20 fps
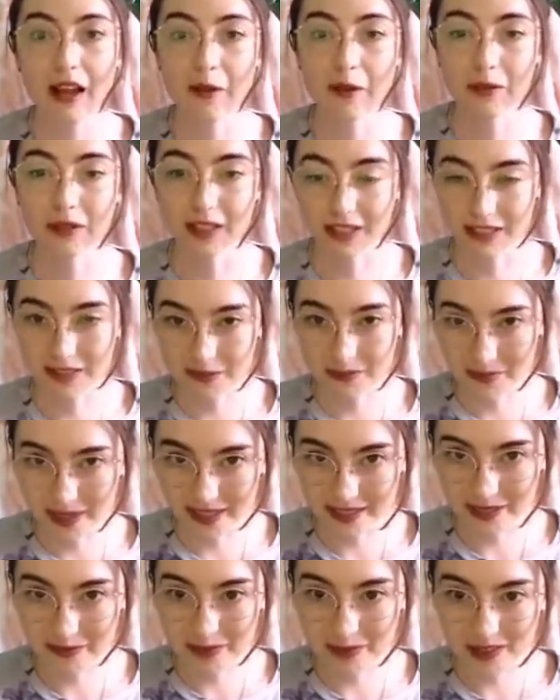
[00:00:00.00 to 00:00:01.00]
I would like to
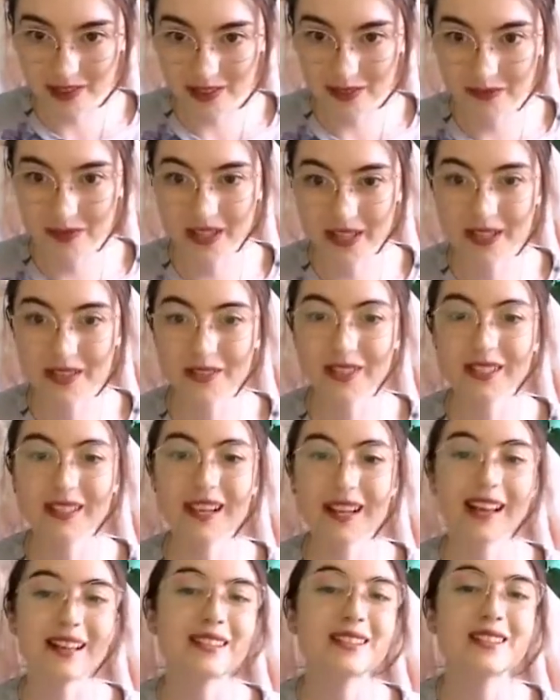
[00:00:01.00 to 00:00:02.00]
make some YouTube videos
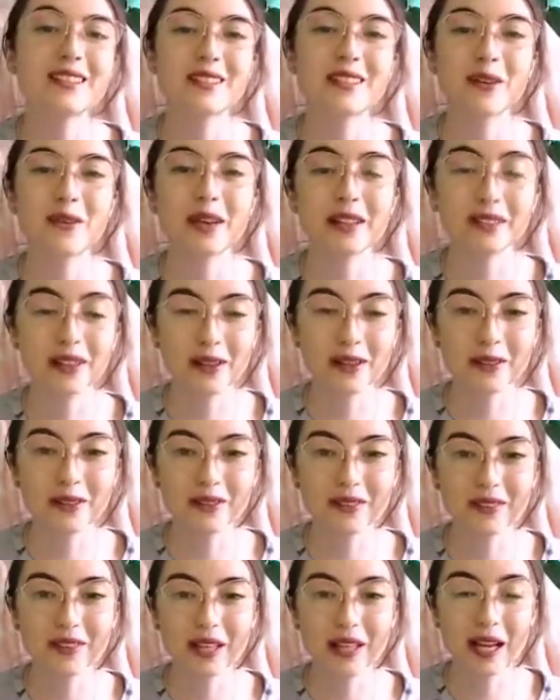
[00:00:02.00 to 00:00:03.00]
again, so hello,
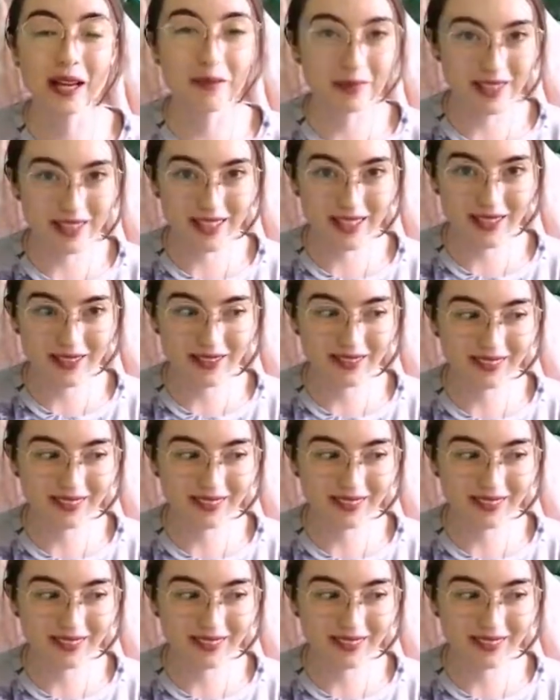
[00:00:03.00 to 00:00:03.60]
I miss you.